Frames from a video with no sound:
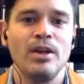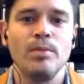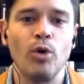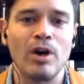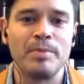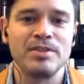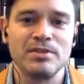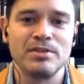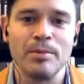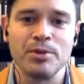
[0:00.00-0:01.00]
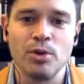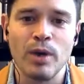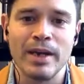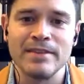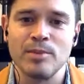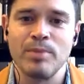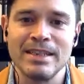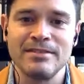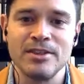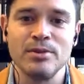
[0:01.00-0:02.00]
More episodes coming your way, so
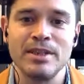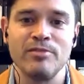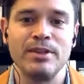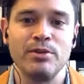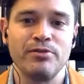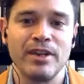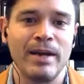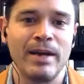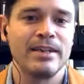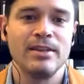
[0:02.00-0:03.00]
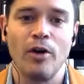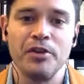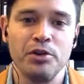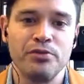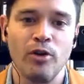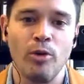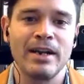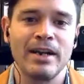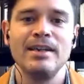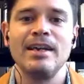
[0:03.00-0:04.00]
please do give me your feedback on the new
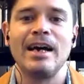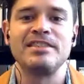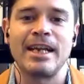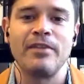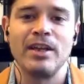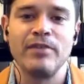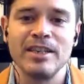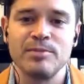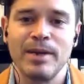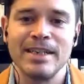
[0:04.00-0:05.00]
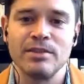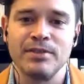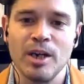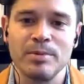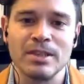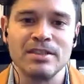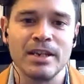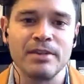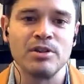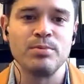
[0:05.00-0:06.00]
format and check out the events page of the Urban
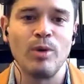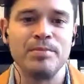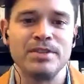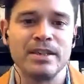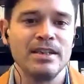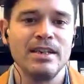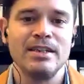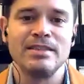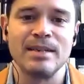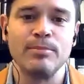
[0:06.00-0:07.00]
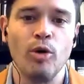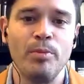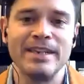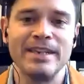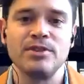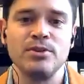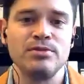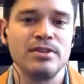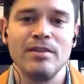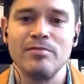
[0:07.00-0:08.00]
Design Group website to see more big
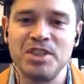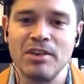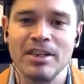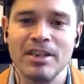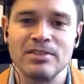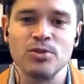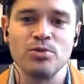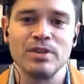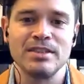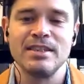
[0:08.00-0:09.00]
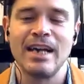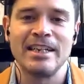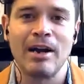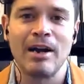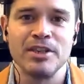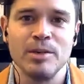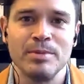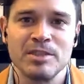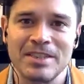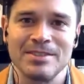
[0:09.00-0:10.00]
interviews, regeneration stories, and around
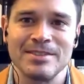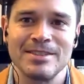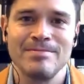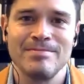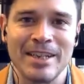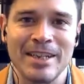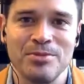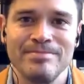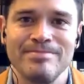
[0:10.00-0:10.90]
urban specials. Thank you.